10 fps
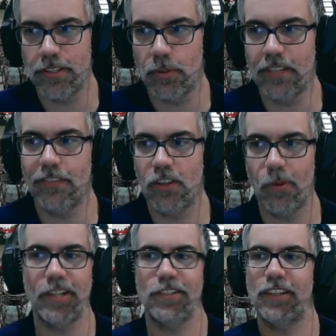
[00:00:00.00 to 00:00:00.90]
So even though
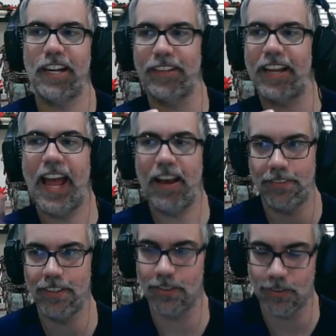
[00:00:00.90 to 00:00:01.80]
I took out like half
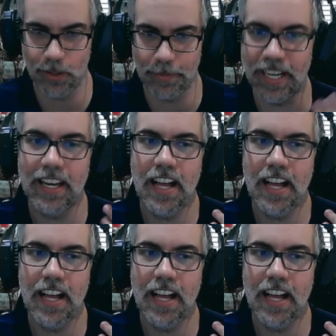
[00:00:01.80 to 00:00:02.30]
the other army,